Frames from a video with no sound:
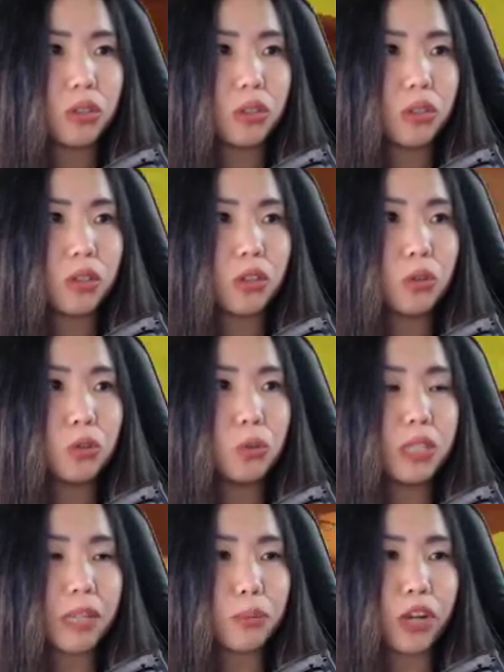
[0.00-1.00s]
You don't
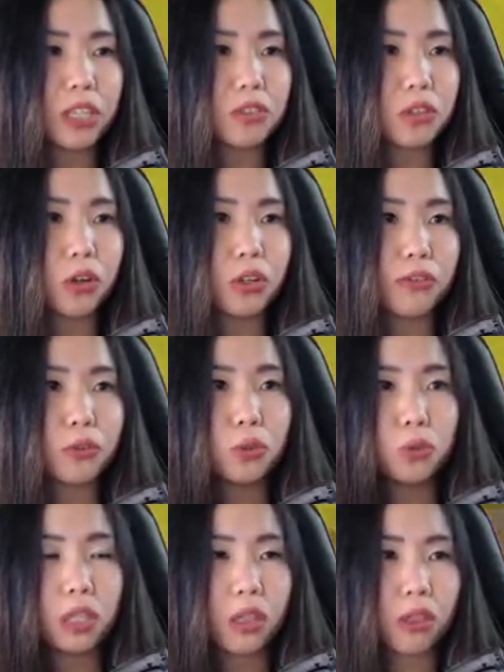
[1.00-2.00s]
do that branch though. You have to
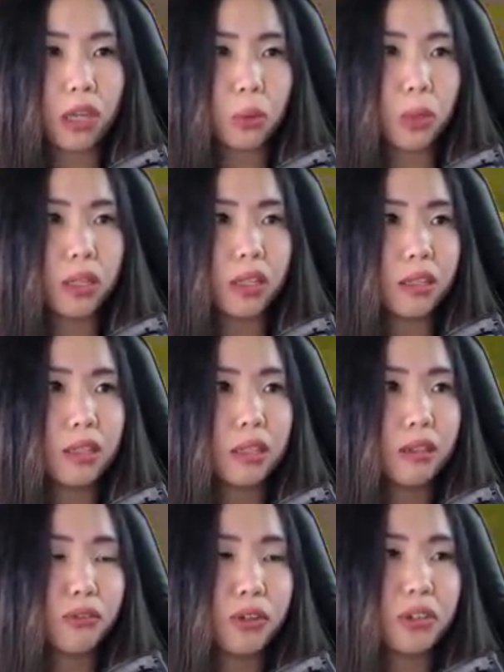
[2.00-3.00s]
do the thick one.
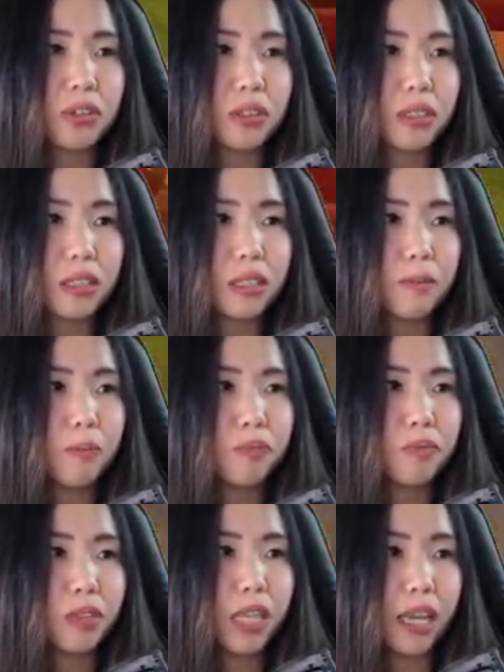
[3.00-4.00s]
The which one?
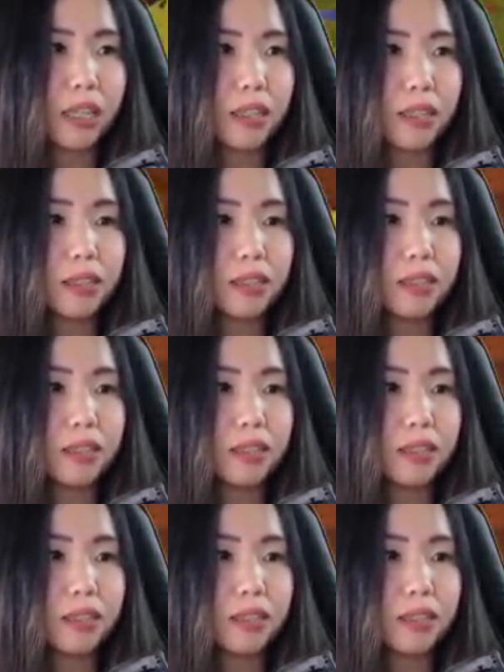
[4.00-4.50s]
Again, I